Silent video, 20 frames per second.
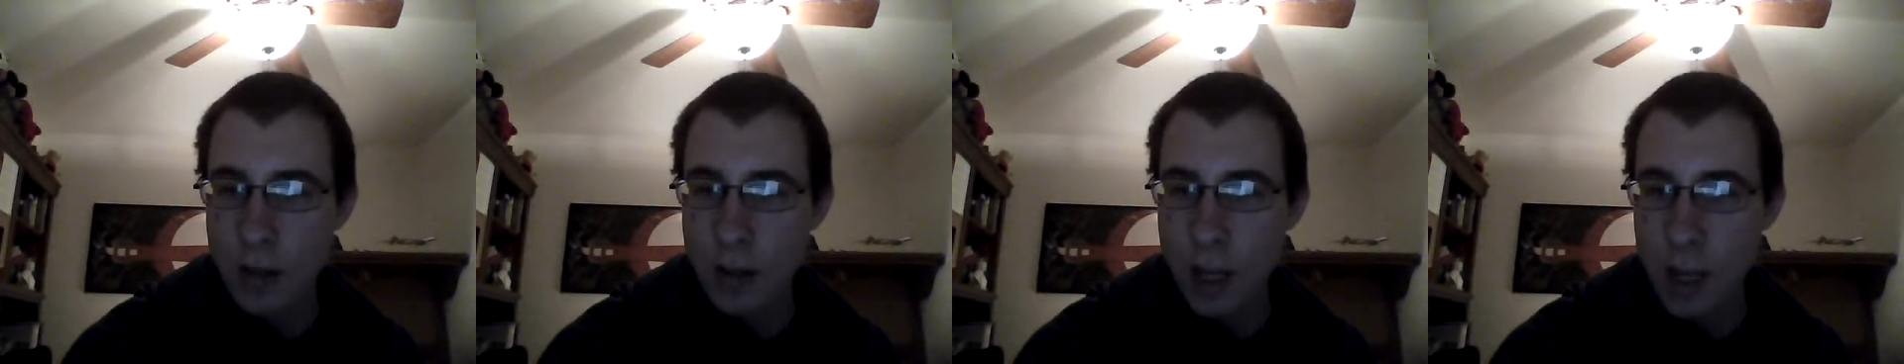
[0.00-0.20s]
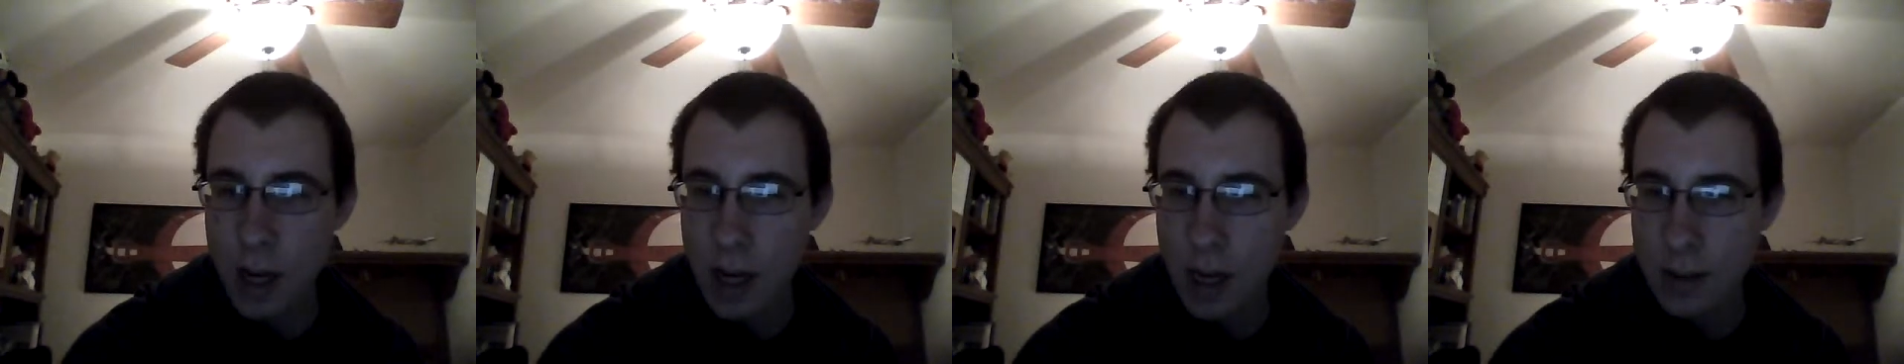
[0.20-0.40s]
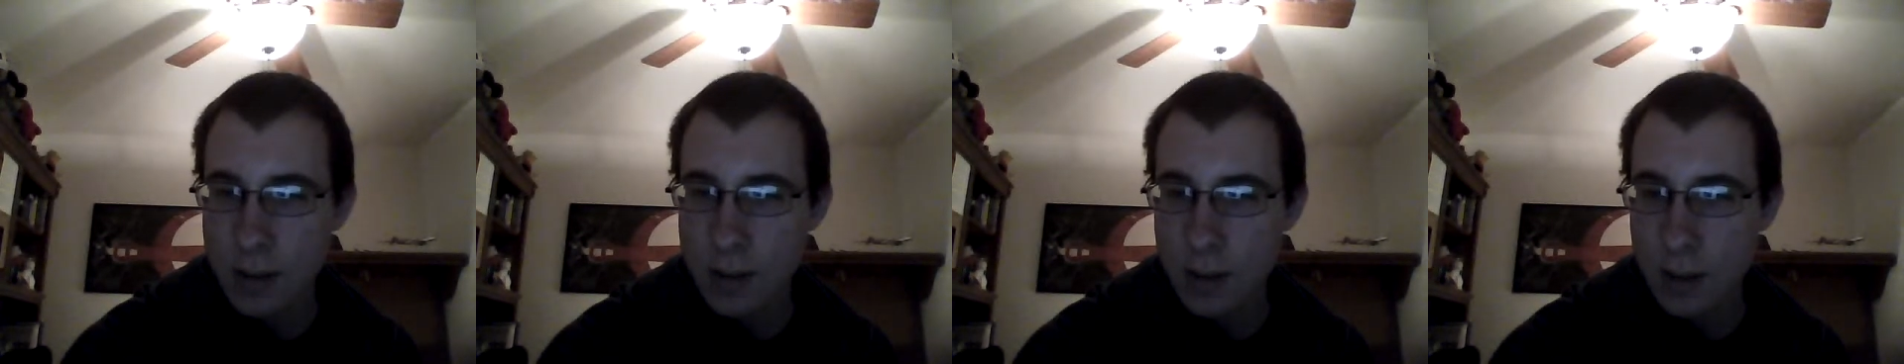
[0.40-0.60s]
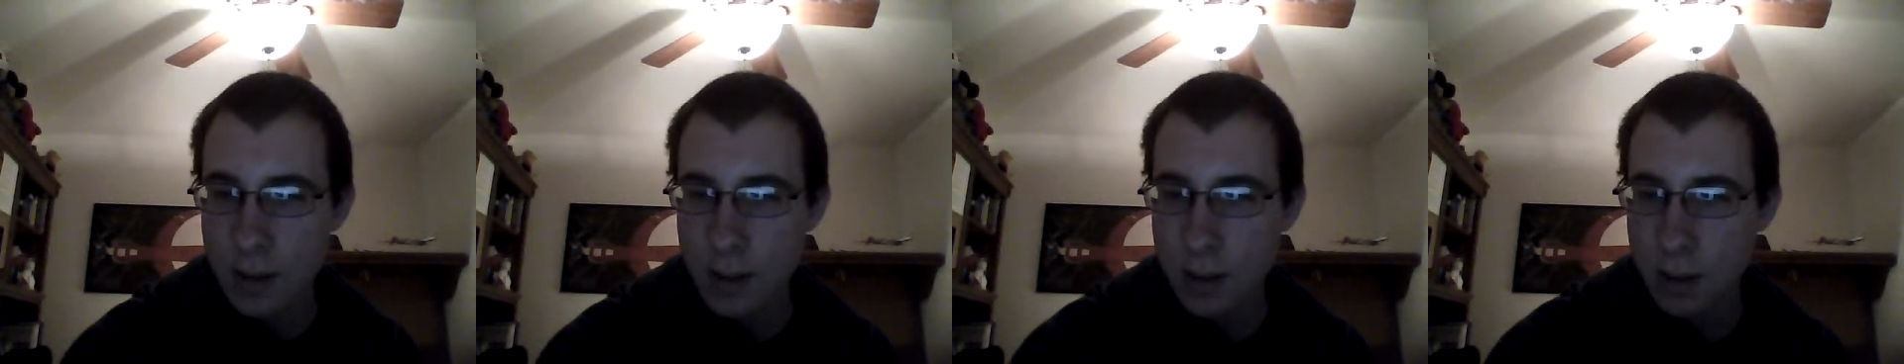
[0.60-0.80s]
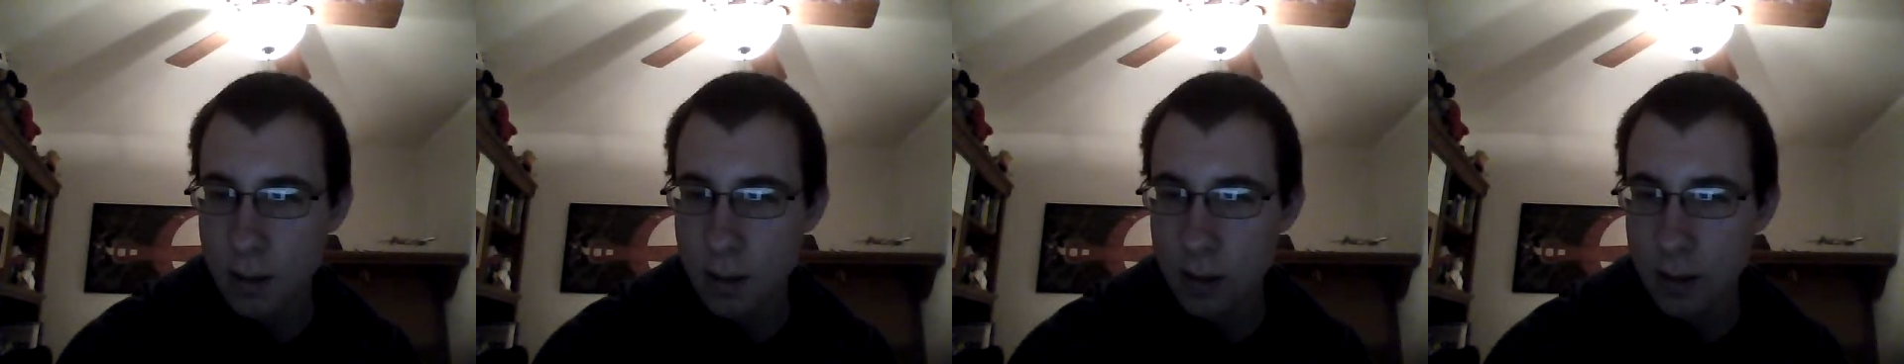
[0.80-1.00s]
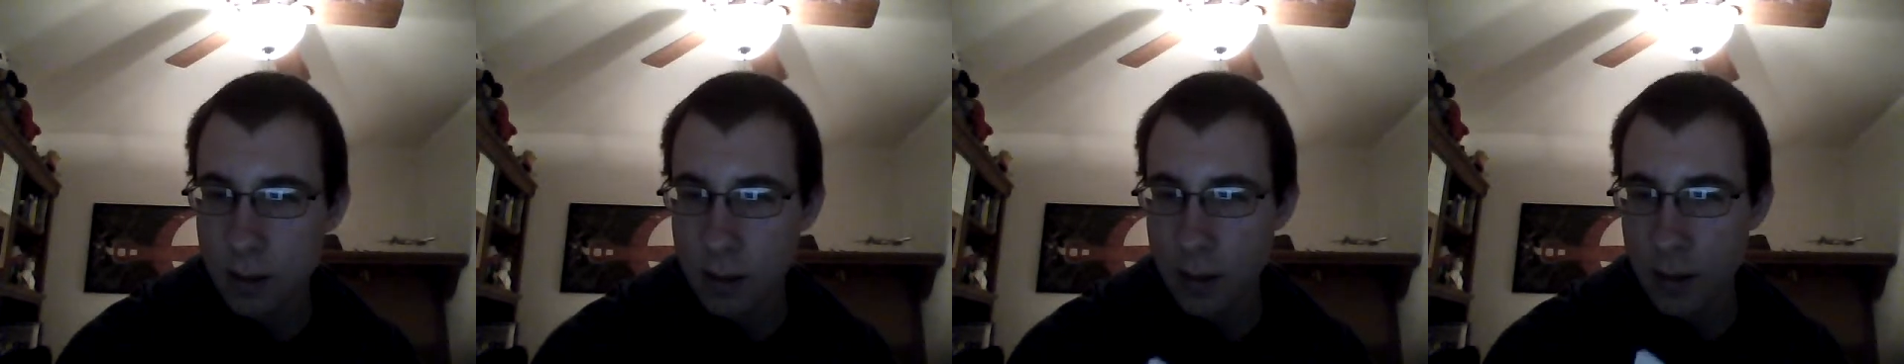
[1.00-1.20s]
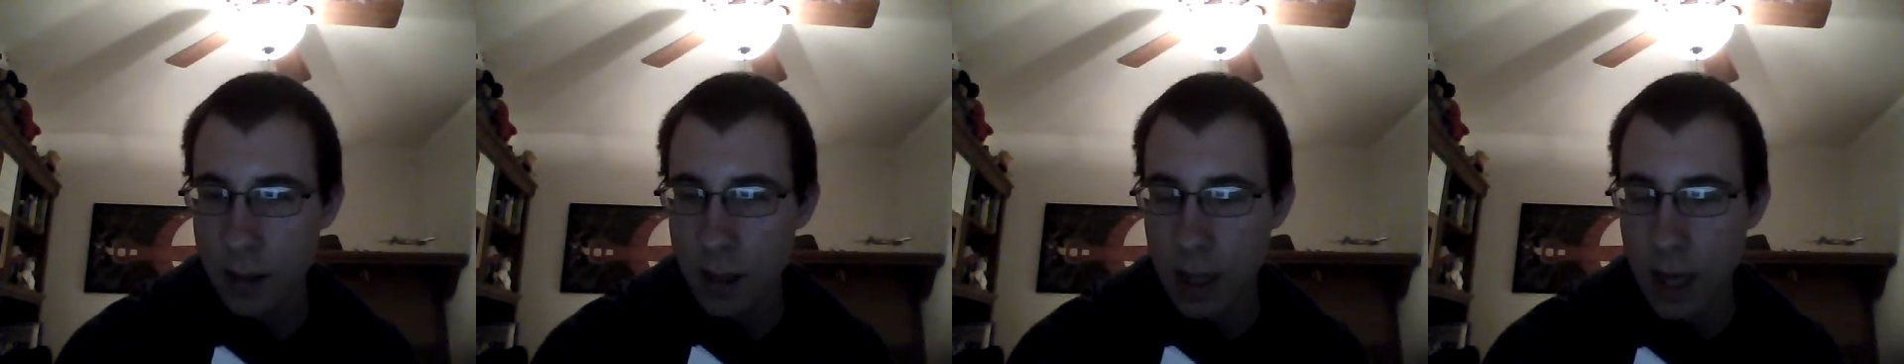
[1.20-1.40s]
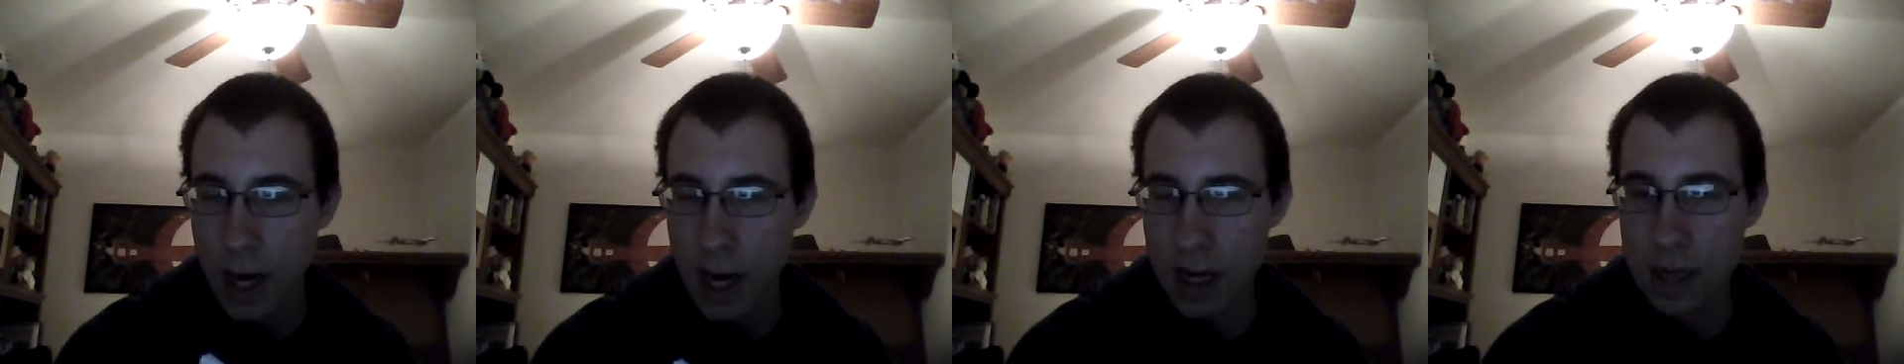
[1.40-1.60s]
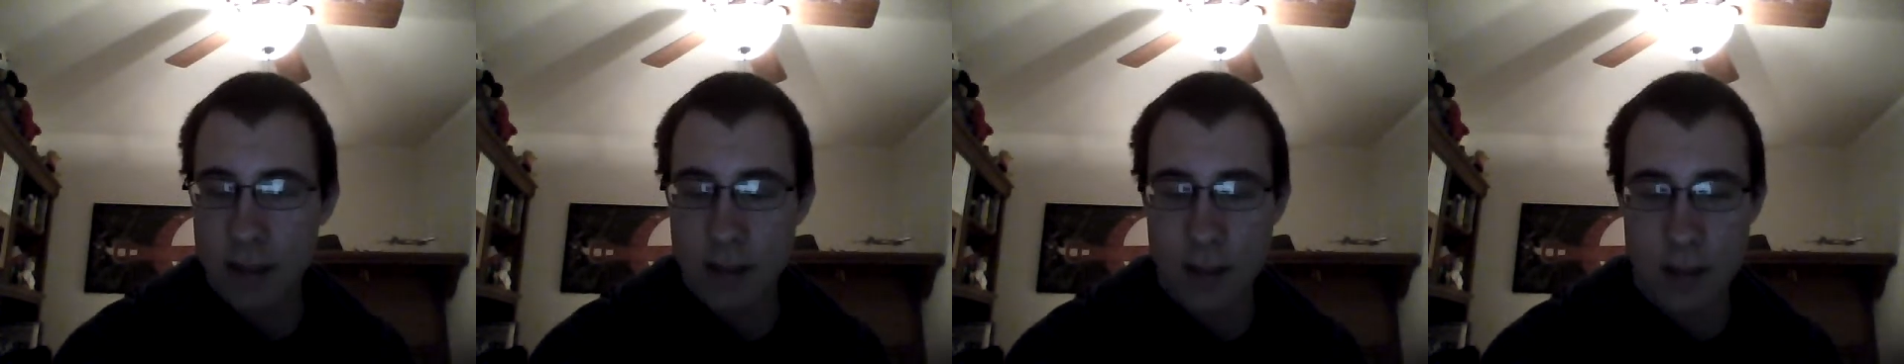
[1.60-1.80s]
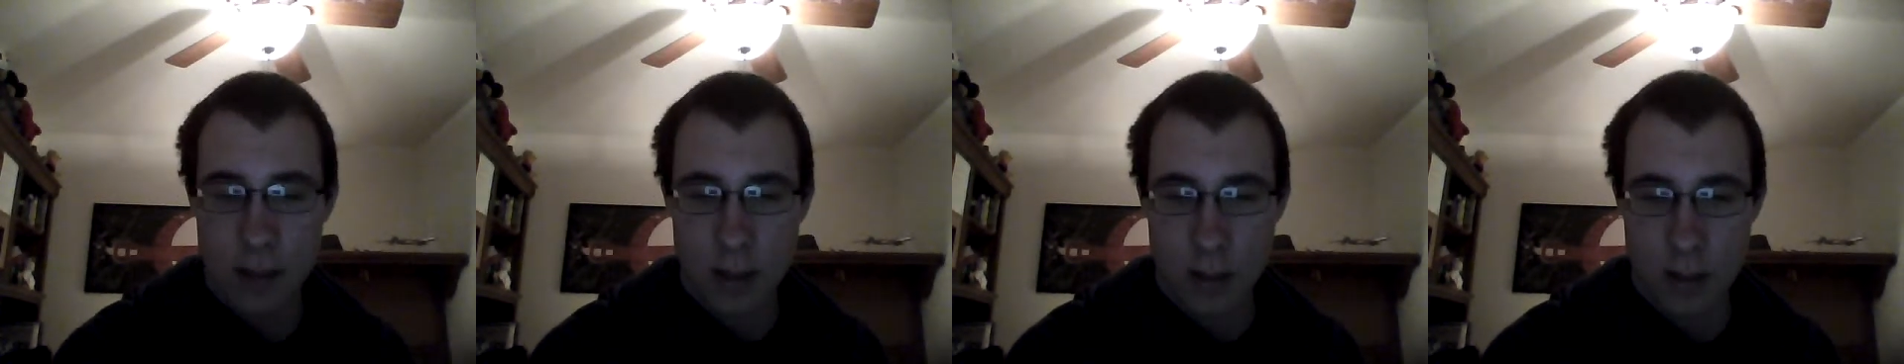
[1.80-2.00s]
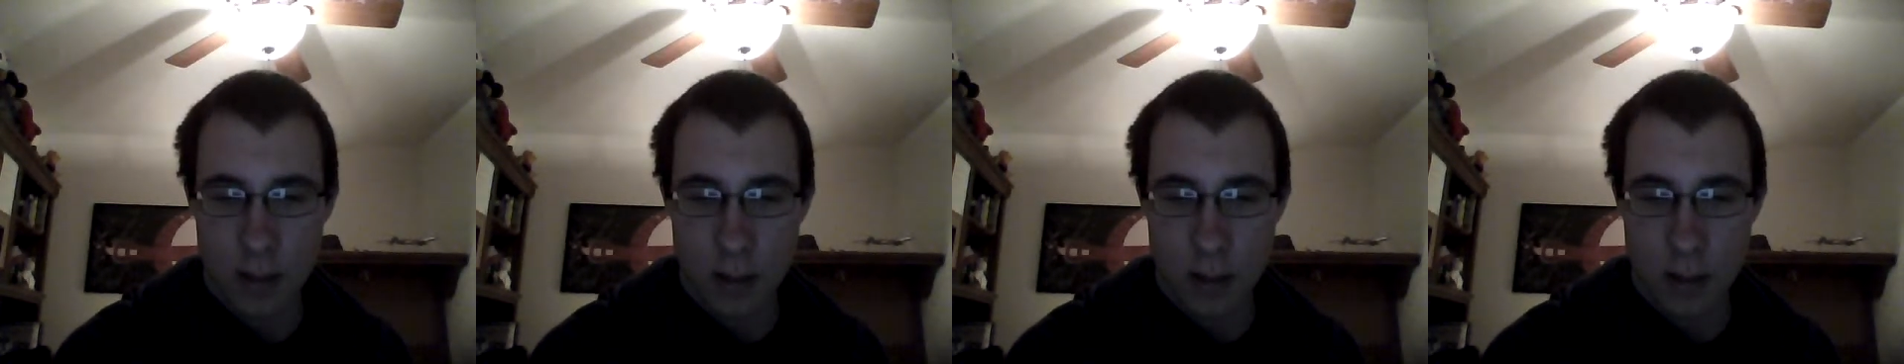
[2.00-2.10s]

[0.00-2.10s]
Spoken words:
that at 8